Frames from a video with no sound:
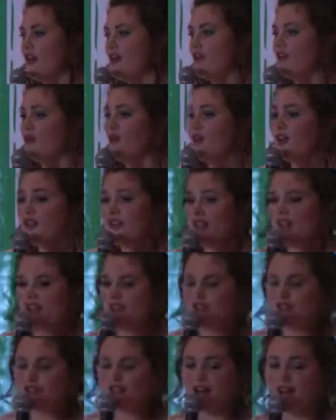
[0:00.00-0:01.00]
The fourth
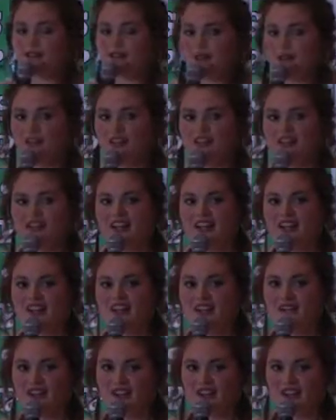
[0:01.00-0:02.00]
character counts pillar
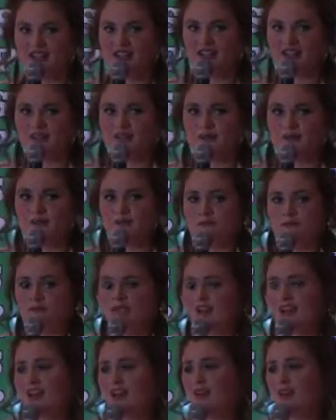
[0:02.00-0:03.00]
is fairness.
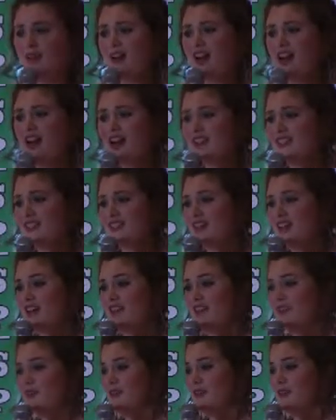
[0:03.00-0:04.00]
Now, I saw
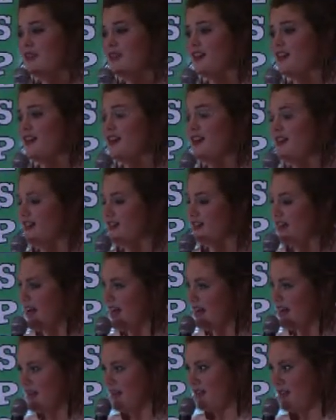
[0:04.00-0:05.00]
this pillar in a
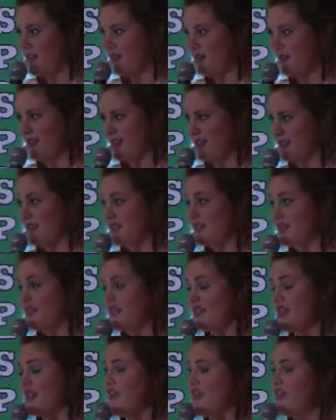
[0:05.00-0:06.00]
lot of different
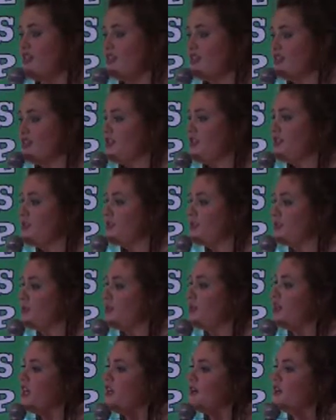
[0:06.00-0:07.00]
places, such as the
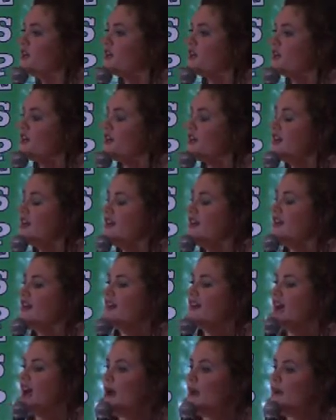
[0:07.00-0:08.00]
Supreme Court,
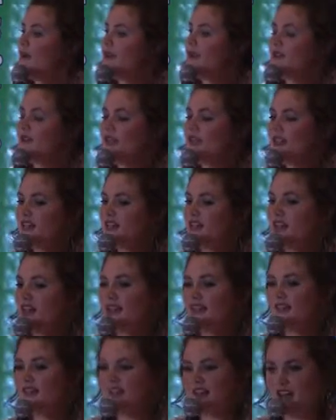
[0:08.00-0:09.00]
the Capitol Building,
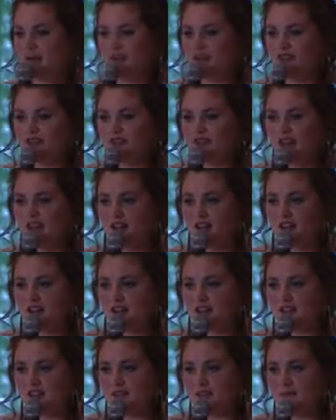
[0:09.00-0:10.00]
and the Library of
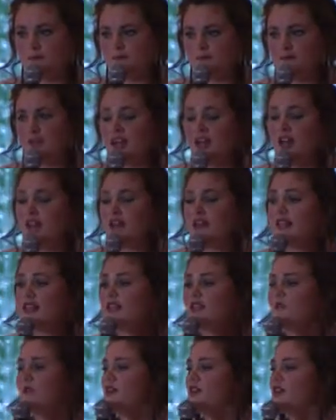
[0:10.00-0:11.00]
Congress.
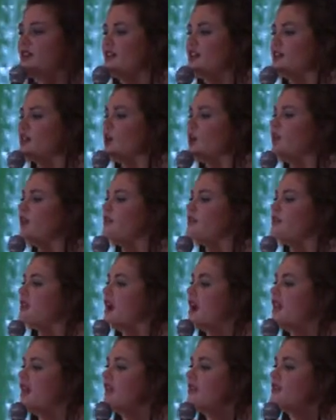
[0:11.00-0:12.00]
These buildings hold
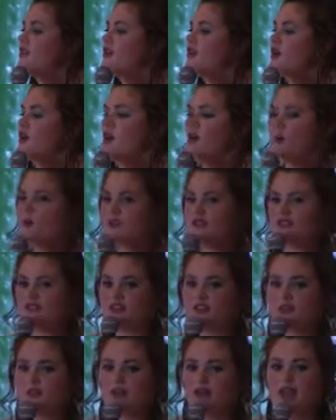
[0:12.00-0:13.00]
knowledge,
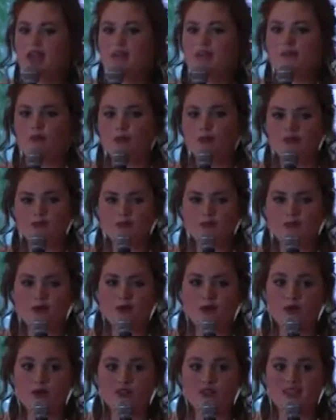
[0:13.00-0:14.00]
wisdom, and most
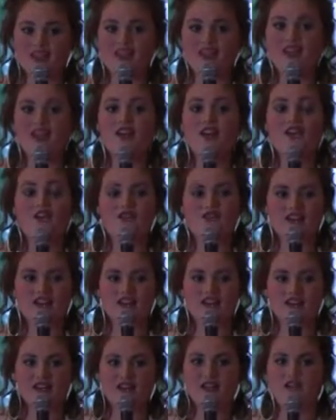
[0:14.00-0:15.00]
importantly,
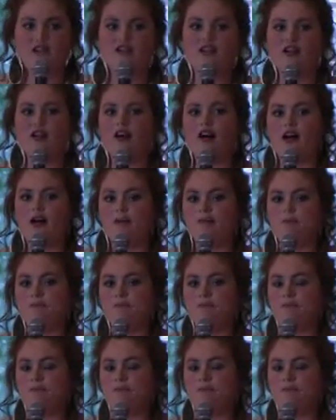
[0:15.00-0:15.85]
fairness to all.